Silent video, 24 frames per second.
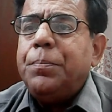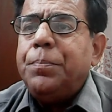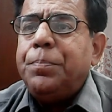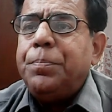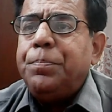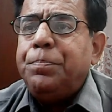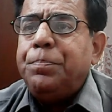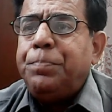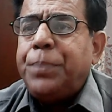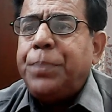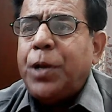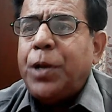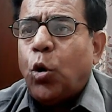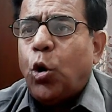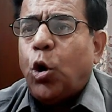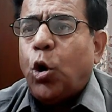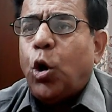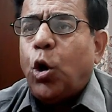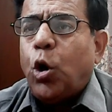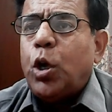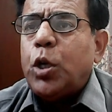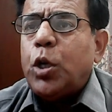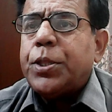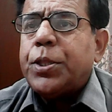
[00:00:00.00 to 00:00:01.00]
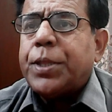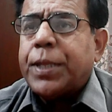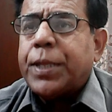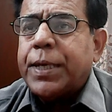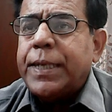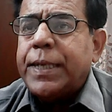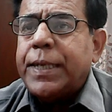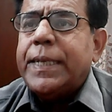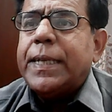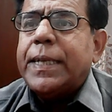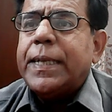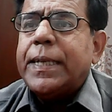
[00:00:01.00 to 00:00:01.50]
below
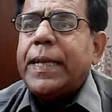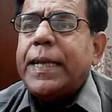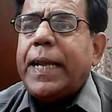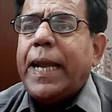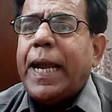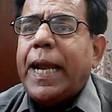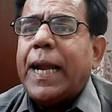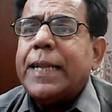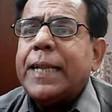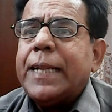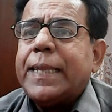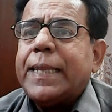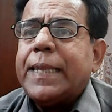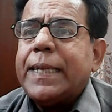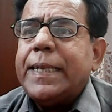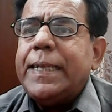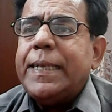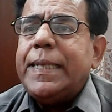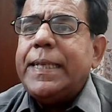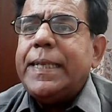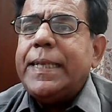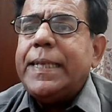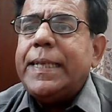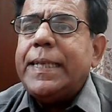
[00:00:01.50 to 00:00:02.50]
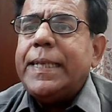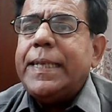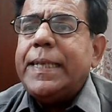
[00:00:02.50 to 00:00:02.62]
3 and 3 is L.